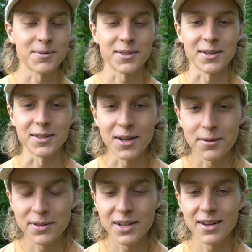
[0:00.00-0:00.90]
with a
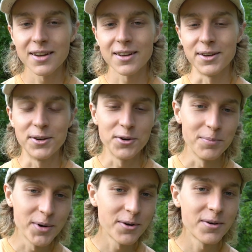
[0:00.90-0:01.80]
lovely new
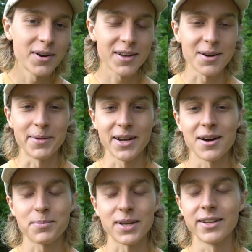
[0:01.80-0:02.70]
moon coming
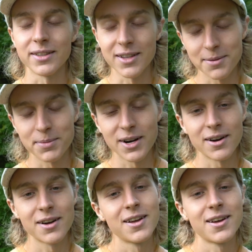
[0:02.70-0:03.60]
up in
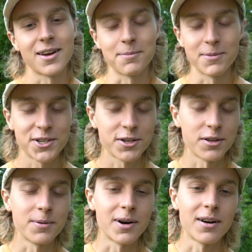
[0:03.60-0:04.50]
Libra. I'm wishing
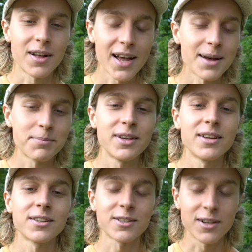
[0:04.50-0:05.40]
you all
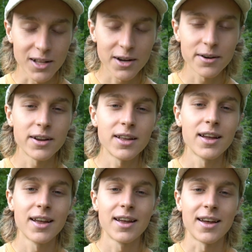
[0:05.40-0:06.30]
happiness, clarity,
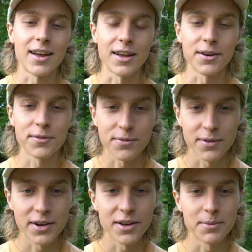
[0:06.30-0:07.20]
and
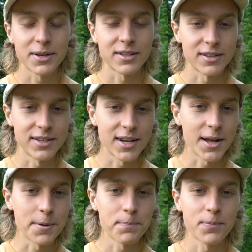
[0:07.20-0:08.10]
freedom
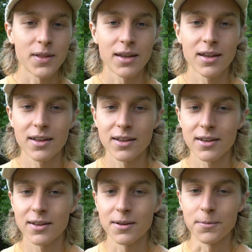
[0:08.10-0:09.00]
today.
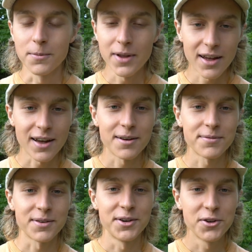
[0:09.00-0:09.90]
We
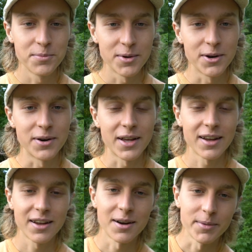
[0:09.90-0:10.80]
have a new moon
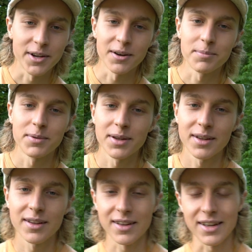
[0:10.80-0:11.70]
coming up
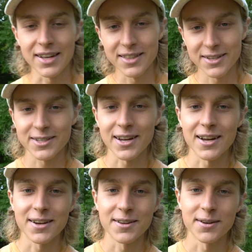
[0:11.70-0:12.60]
in the
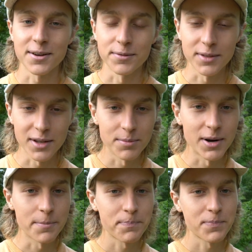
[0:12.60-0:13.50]
sign of Libra.